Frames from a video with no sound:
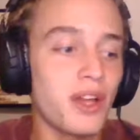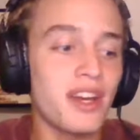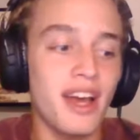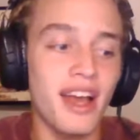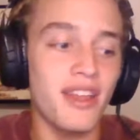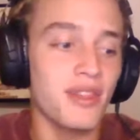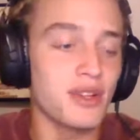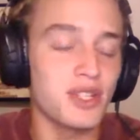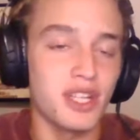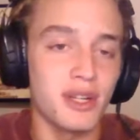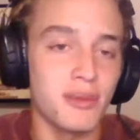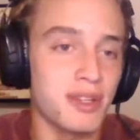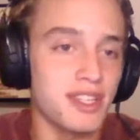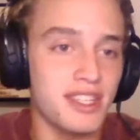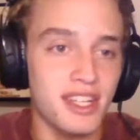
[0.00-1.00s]
One night there's going
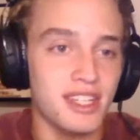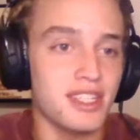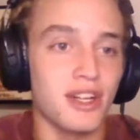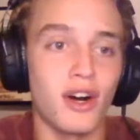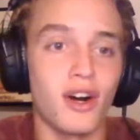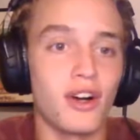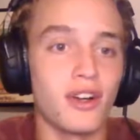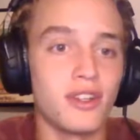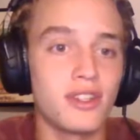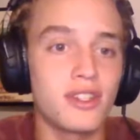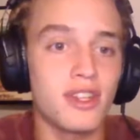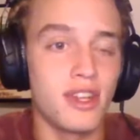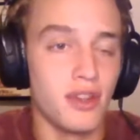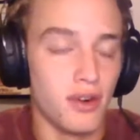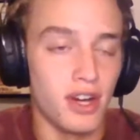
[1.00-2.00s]
to be 6
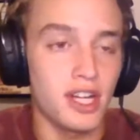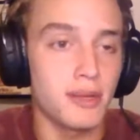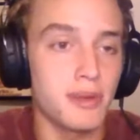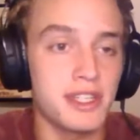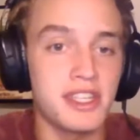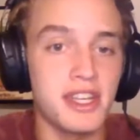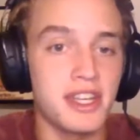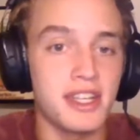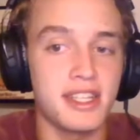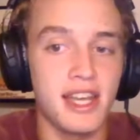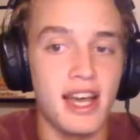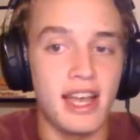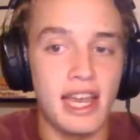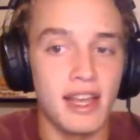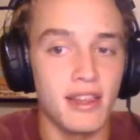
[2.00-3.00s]
calls, and they're all going to be
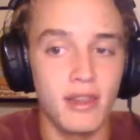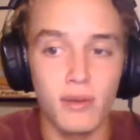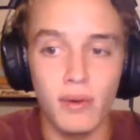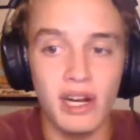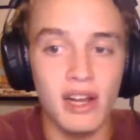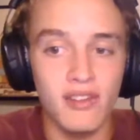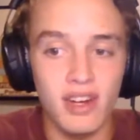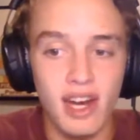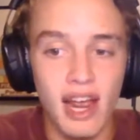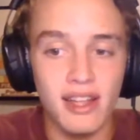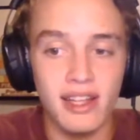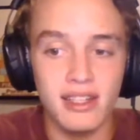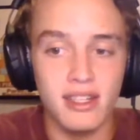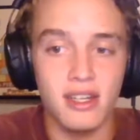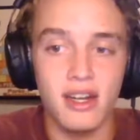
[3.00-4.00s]
ticky-tacky, and then we're going to have a
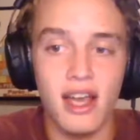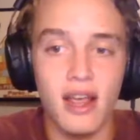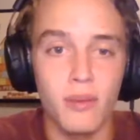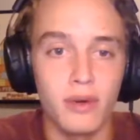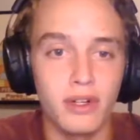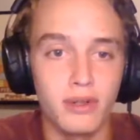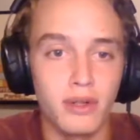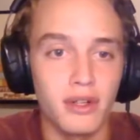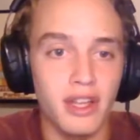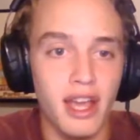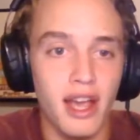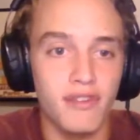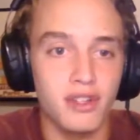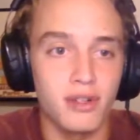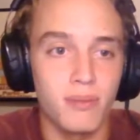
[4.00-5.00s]
night like tonight where you literally
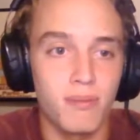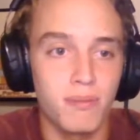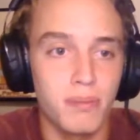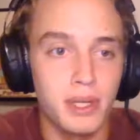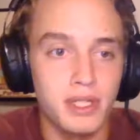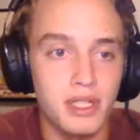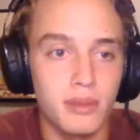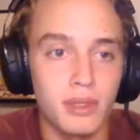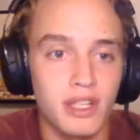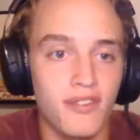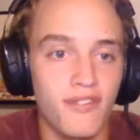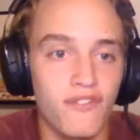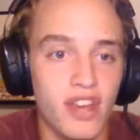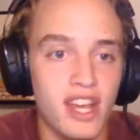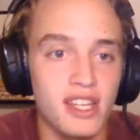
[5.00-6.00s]
have to put someone's
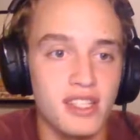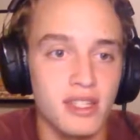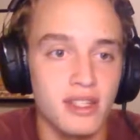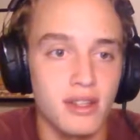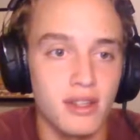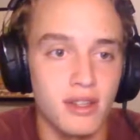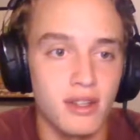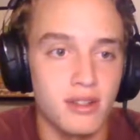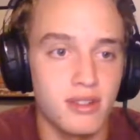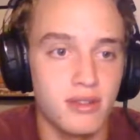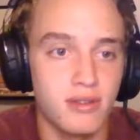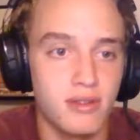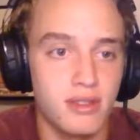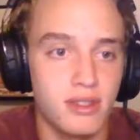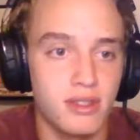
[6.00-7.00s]
face into the
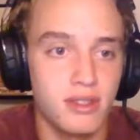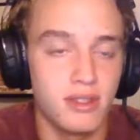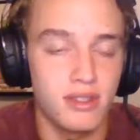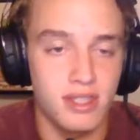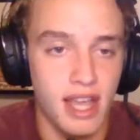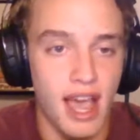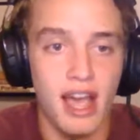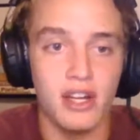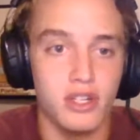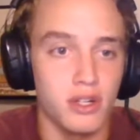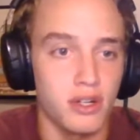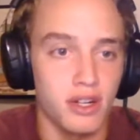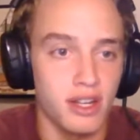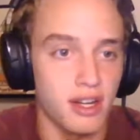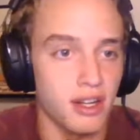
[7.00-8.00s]

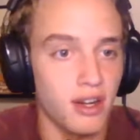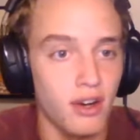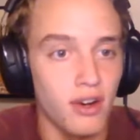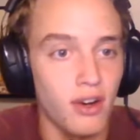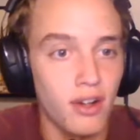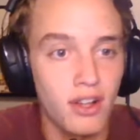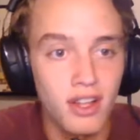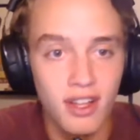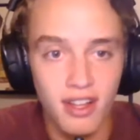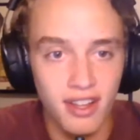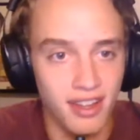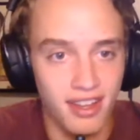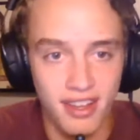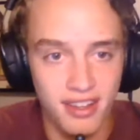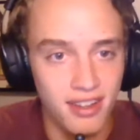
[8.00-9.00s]
dasher to get a call.
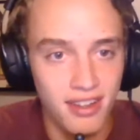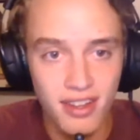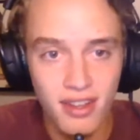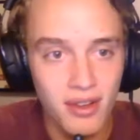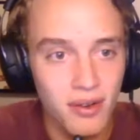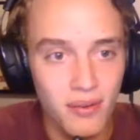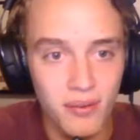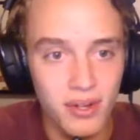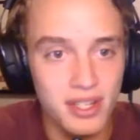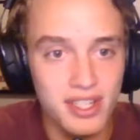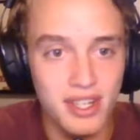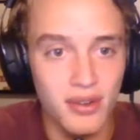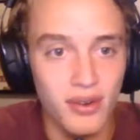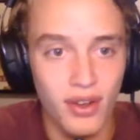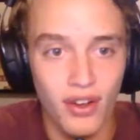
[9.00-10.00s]
Like, what
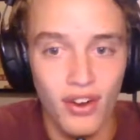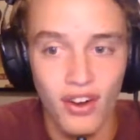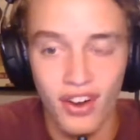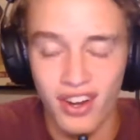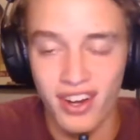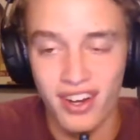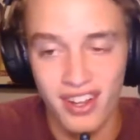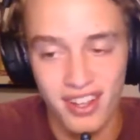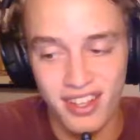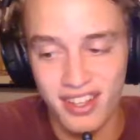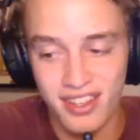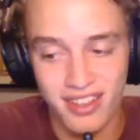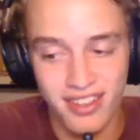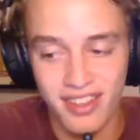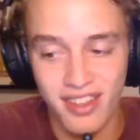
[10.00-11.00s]
is going on?
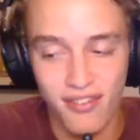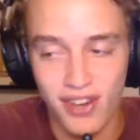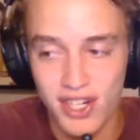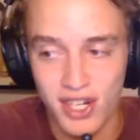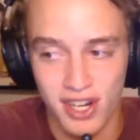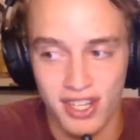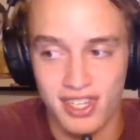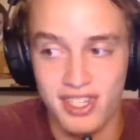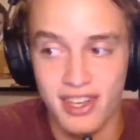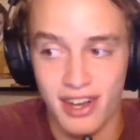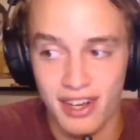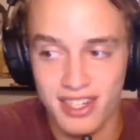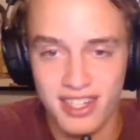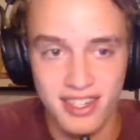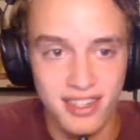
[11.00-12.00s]
The officiating
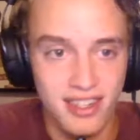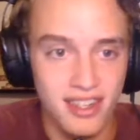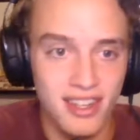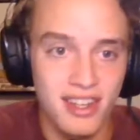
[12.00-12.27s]
sucks.